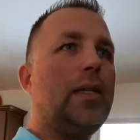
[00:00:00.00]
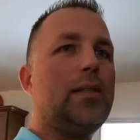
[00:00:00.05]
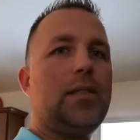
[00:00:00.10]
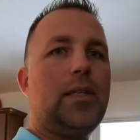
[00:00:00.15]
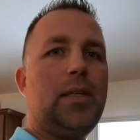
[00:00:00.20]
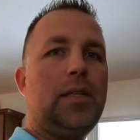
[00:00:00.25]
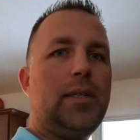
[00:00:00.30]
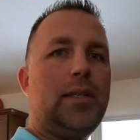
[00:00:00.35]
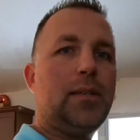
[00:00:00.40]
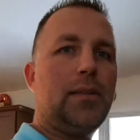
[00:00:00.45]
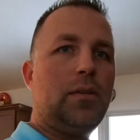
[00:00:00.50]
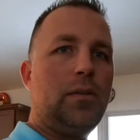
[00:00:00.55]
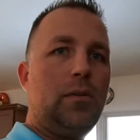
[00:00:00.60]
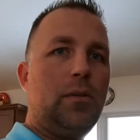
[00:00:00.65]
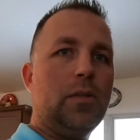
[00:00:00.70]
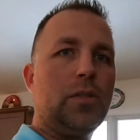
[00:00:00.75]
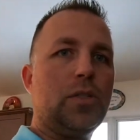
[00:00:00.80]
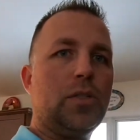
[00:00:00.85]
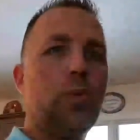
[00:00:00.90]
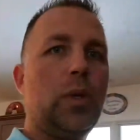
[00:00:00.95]
it's easier to do
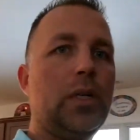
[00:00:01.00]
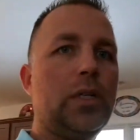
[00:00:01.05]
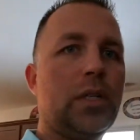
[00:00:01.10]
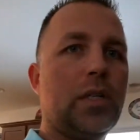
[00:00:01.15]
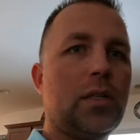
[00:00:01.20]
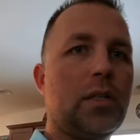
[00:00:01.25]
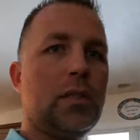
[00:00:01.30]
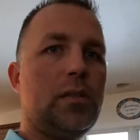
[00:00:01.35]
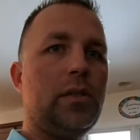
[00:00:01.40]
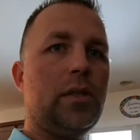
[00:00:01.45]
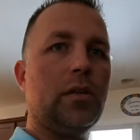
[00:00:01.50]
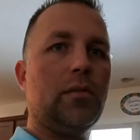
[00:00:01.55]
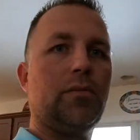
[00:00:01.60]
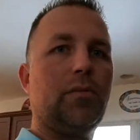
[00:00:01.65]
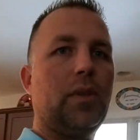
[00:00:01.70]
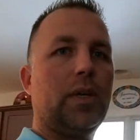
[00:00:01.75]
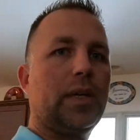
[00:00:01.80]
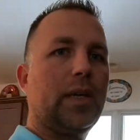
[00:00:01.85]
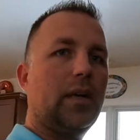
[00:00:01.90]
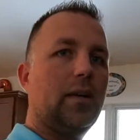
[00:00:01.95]
the switch because then you can
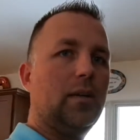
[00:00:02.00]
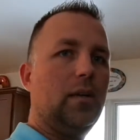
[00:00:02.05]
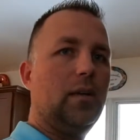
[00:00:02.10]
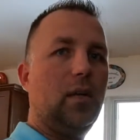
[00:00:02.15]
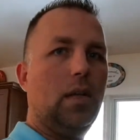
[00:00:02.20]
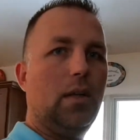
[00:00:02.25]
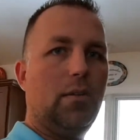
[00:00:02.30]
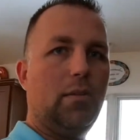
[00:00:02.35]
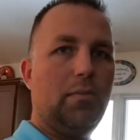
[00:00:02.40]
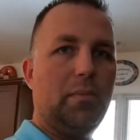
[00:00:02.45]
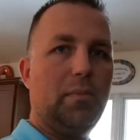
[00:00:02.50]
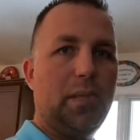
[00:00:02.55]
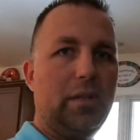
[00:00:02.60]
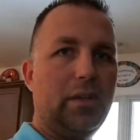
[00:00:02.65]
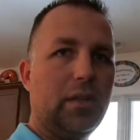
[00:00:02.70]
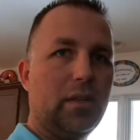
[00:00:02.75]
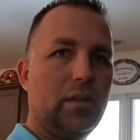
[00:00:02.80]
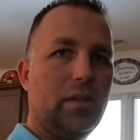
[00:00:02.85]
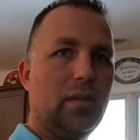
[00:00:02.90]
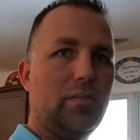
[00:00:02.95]
flick on all of them and you
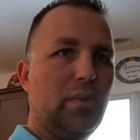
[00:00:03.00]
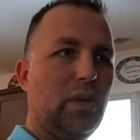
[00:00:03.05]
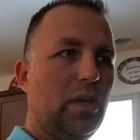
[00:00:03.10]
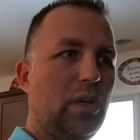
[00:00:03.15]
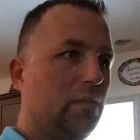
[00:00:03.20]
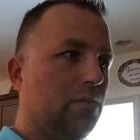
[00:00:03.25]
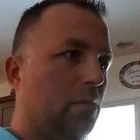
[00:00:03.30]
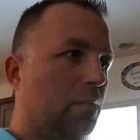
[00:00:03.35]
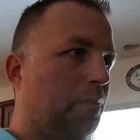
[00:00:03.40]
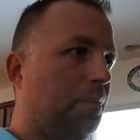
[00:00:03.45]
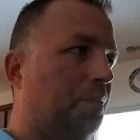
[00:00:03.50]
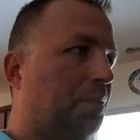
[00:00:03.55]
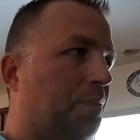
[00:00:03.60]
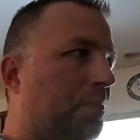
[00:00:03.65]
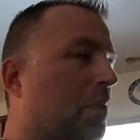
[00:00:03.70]
can dim all of them.